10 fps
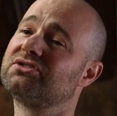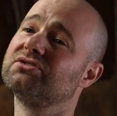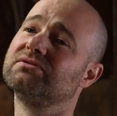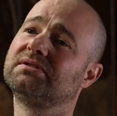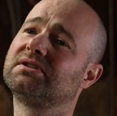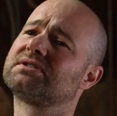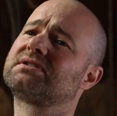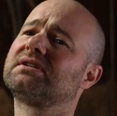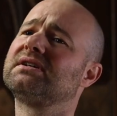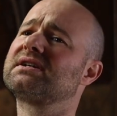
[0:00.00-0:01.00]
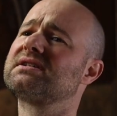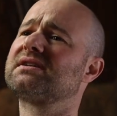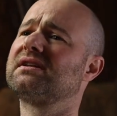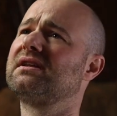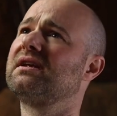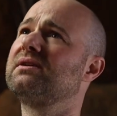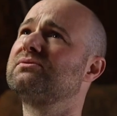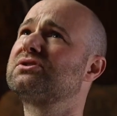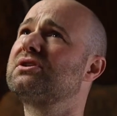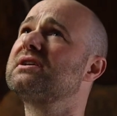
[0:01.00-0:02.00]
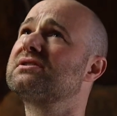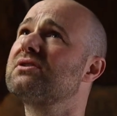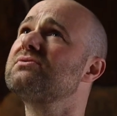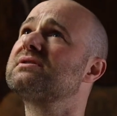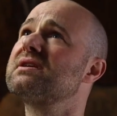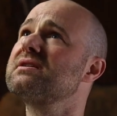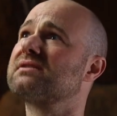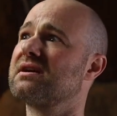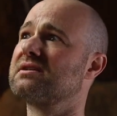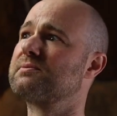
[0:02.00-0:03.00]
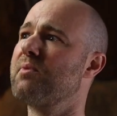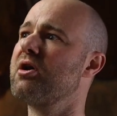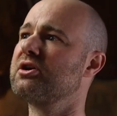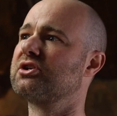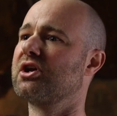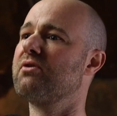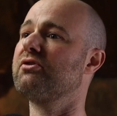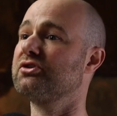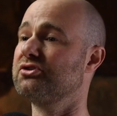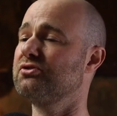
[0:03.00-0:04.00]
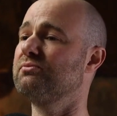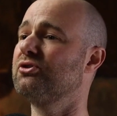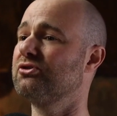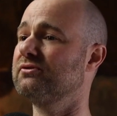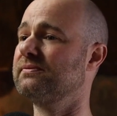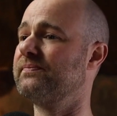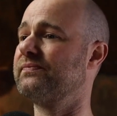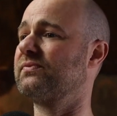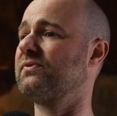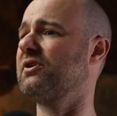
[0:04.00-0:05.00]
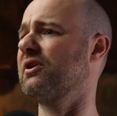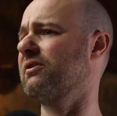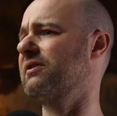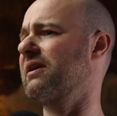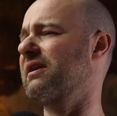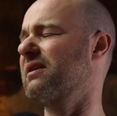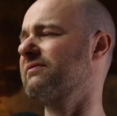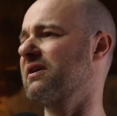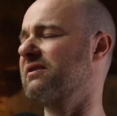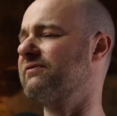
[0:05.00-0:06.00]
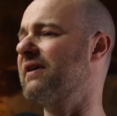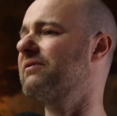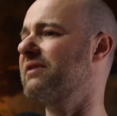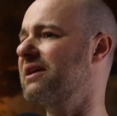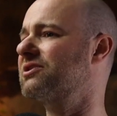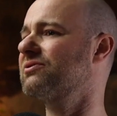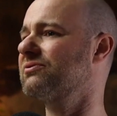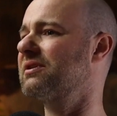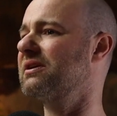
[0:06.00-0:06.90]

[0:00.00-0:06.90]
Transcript: too, because like I said, it's those things that inspire you to go on and do more. You know, they're kind of like a foundational thing.